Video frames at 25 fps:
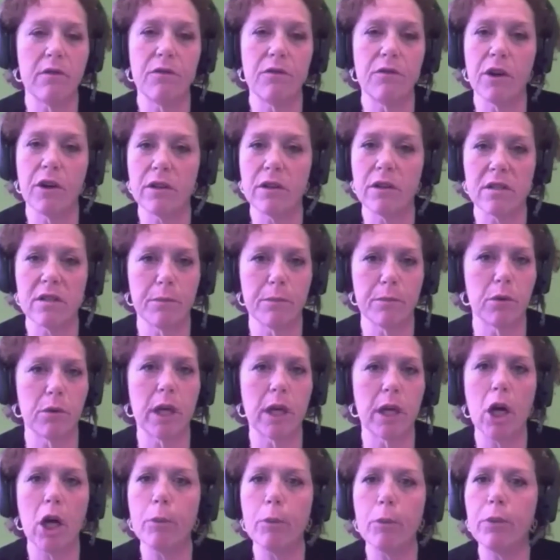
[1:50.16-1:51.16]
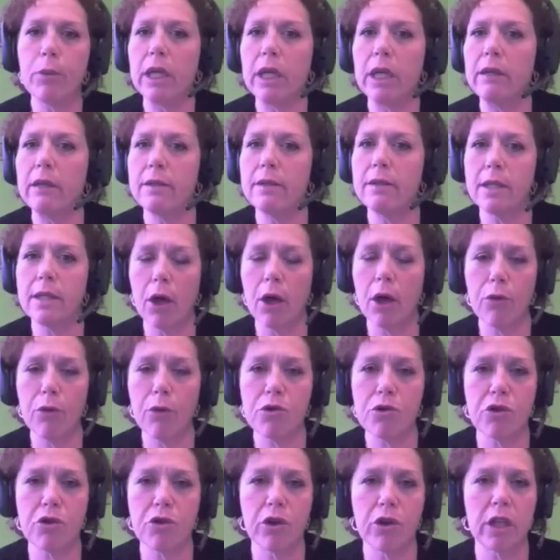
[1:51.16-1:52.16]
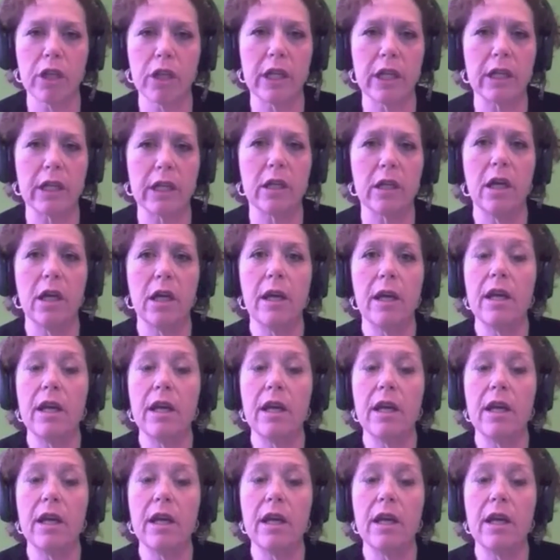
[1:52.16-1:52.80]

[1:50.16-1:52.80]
very simple care plans, health journaling,